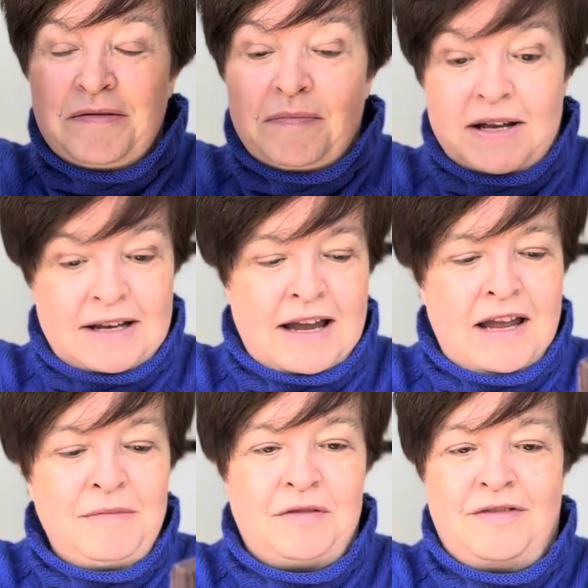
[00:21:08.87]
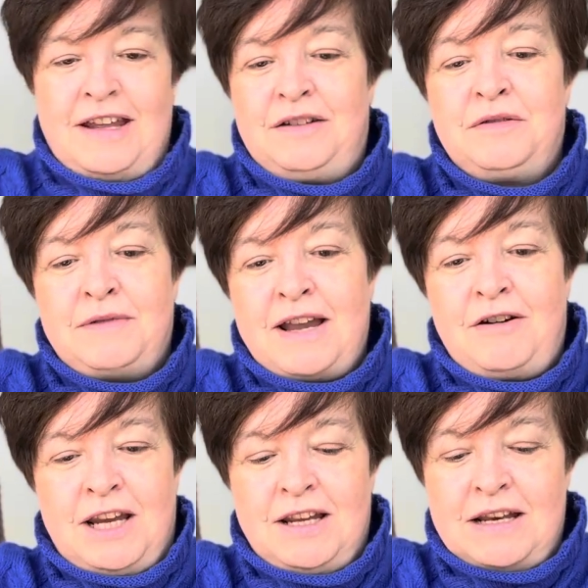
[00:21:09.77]
but I am in fact
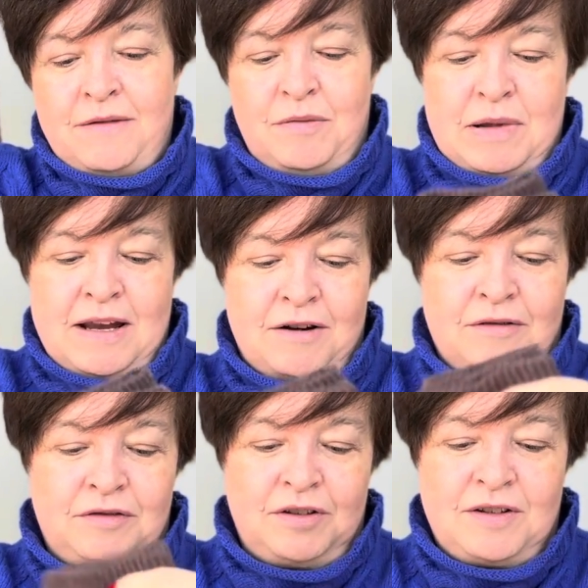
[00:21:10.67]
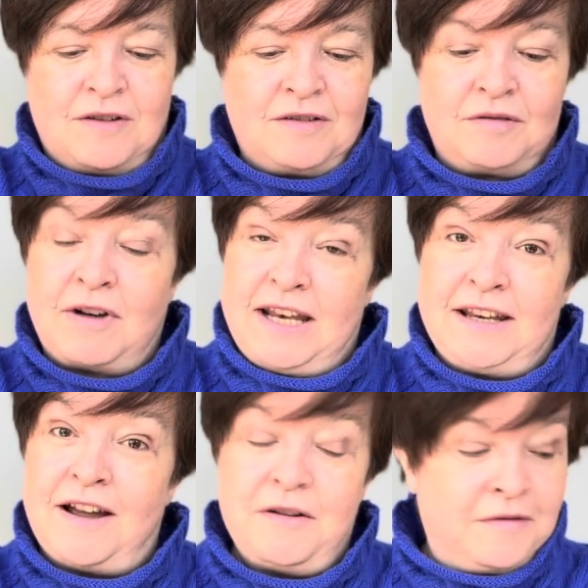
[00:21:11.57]
wearing another pair of her socks right
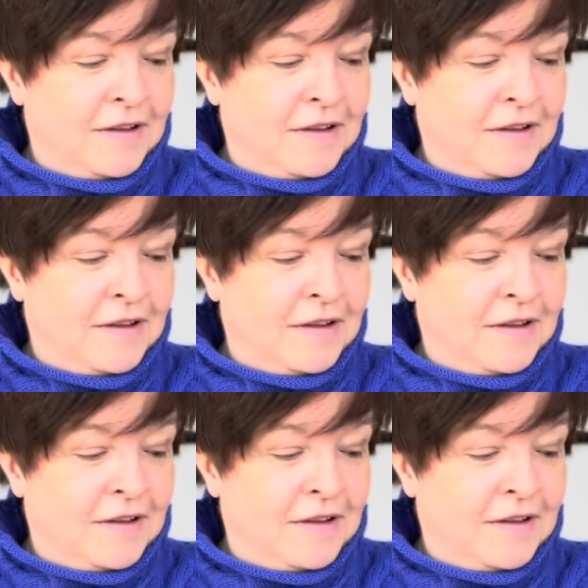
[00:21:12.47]
now.